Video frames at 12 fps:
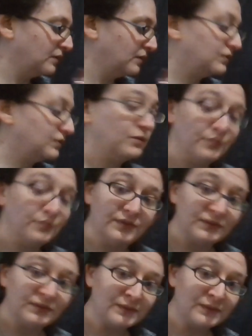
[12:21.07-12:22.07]
So
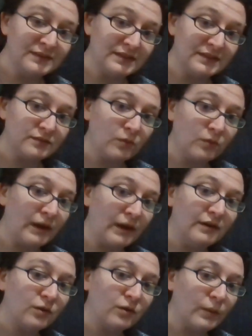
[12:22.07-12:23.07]
this one does
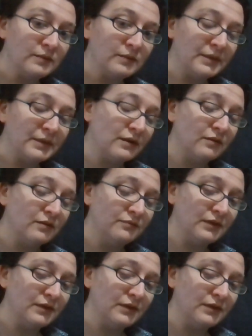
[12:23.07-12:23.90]
require quite a bit of